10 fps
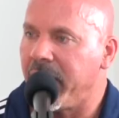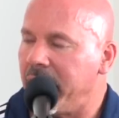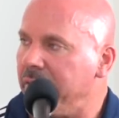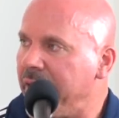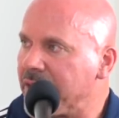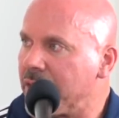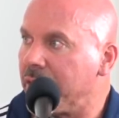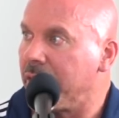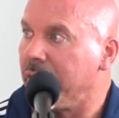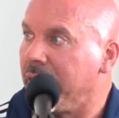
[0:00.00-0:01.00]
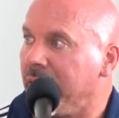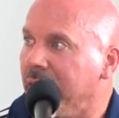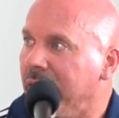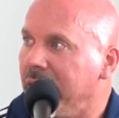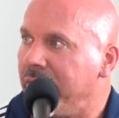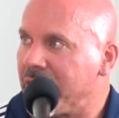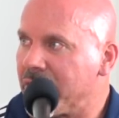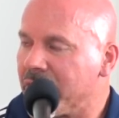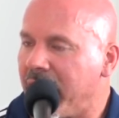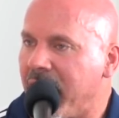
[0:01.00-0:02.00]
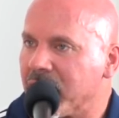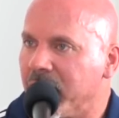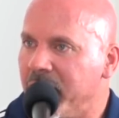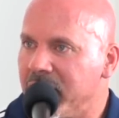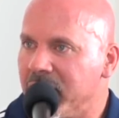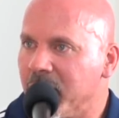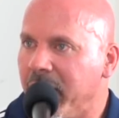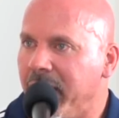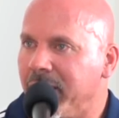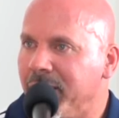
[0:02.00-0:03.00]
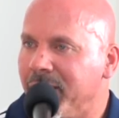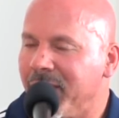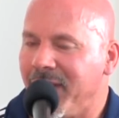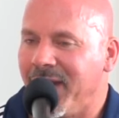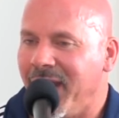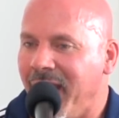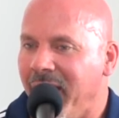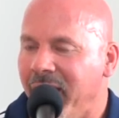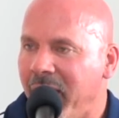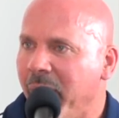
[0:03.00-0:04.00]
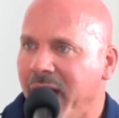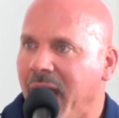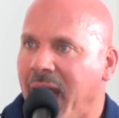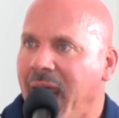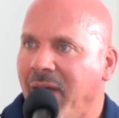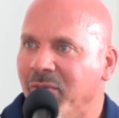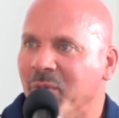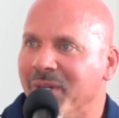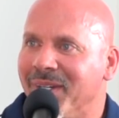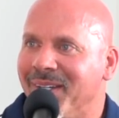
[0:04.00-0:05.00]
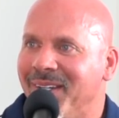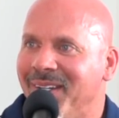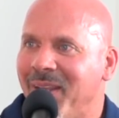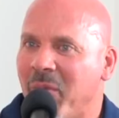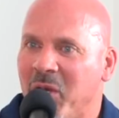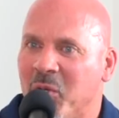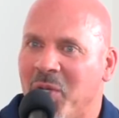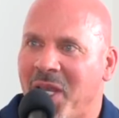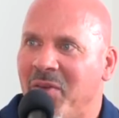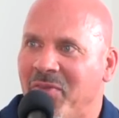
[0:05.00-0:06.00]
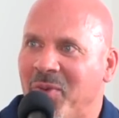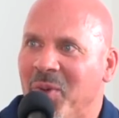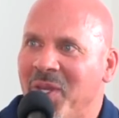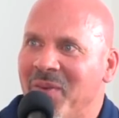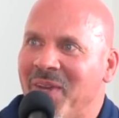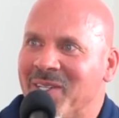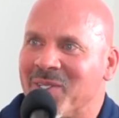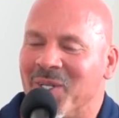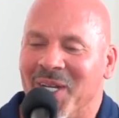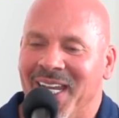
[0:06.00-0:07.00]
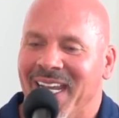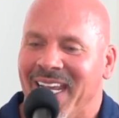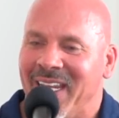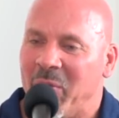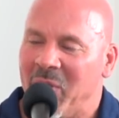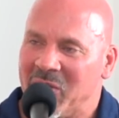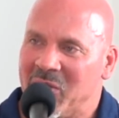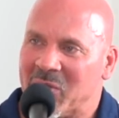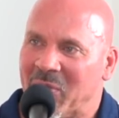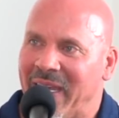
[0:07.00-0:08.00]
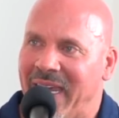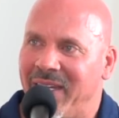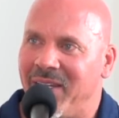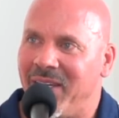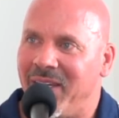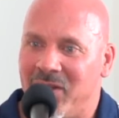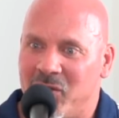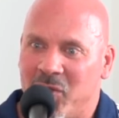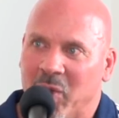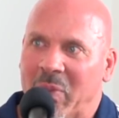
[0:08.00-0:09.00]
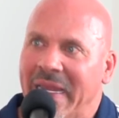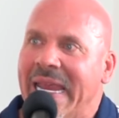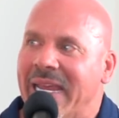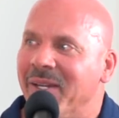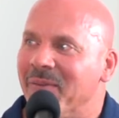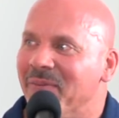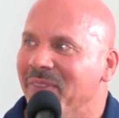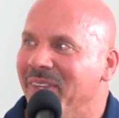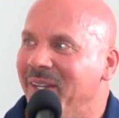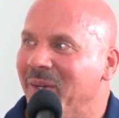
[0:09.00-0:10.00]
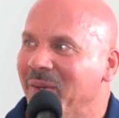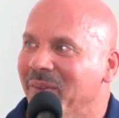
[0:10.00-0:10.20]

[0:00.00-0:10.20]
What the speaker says: get an investor, the investor is going to ask for a business plan. And they might not have one. They might create it for the investor. Mm-hmm. The business plan is your plan. You know,